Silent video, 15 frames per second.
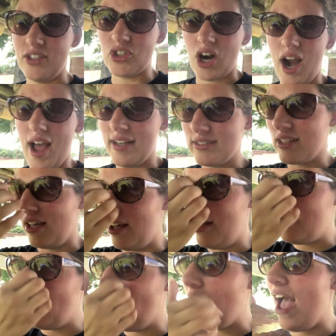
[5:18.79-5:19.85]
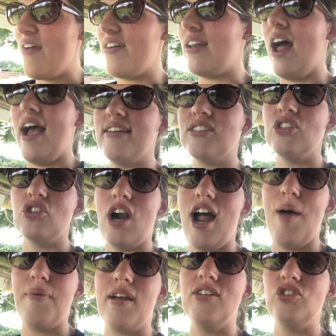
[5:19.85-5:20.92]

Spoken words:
dries good. You want to have it nice and dry because